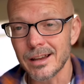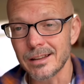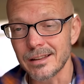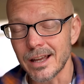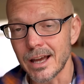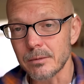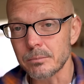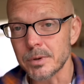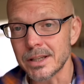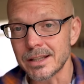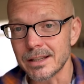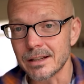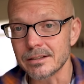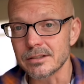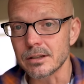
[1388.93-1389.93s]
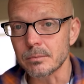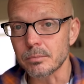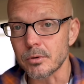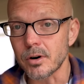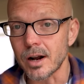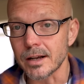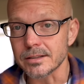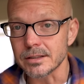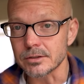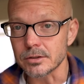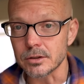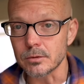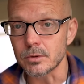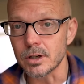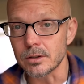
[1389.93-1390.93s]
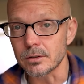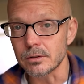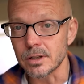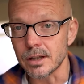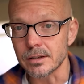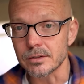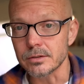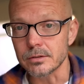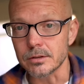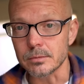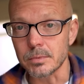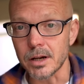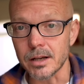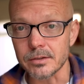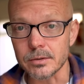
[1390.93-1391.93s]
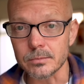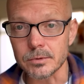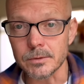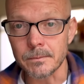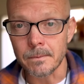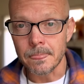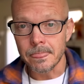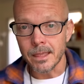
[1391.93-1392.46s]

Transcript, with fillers: And that begins the process. And you want to do that as soon as possible.